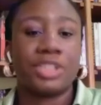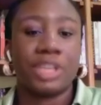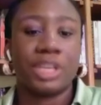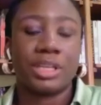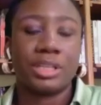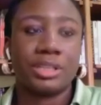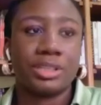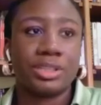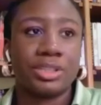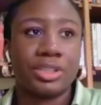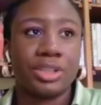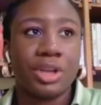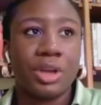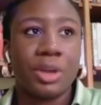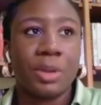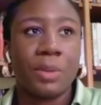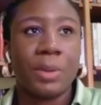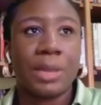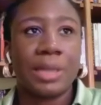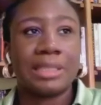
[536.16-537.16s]
change,
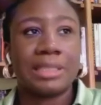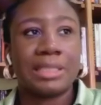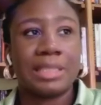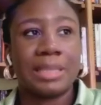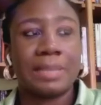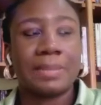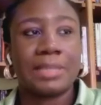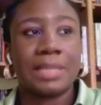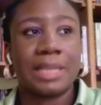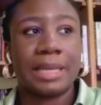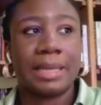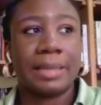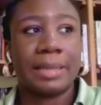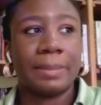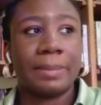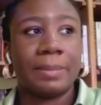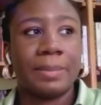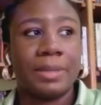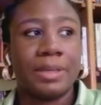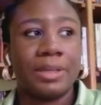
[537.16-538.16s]
but at the same
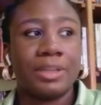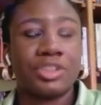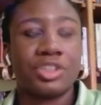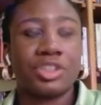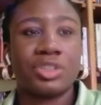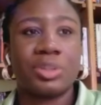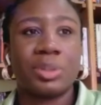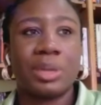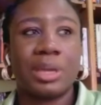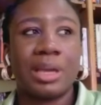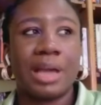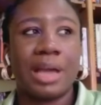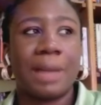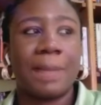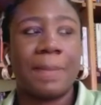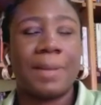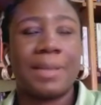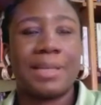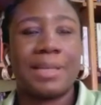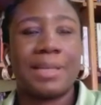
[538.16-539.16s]
time, just looking
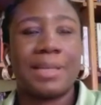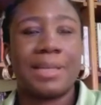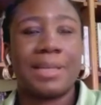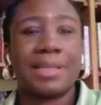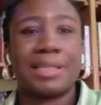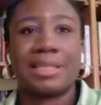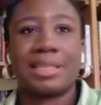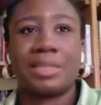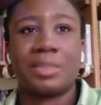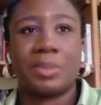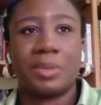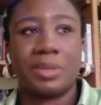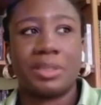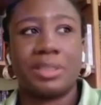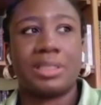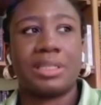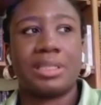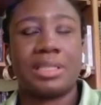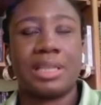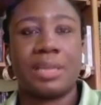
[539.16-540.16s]
at past
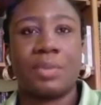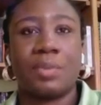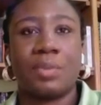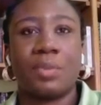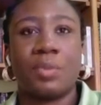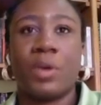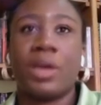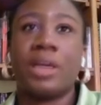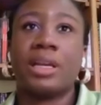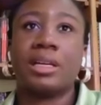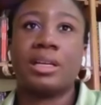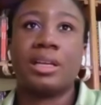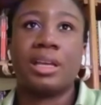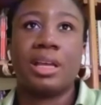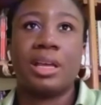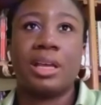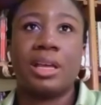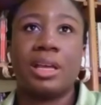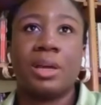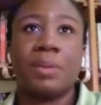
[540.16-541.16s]
experiences and when
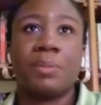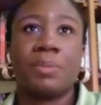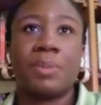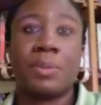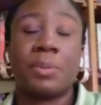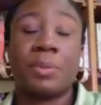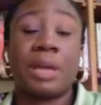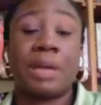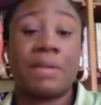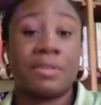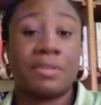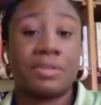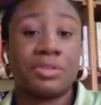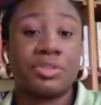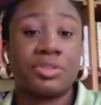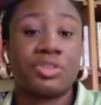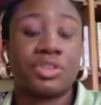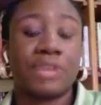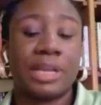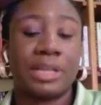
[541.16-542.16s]
people have even
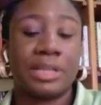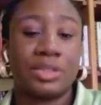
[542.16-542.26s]
tried to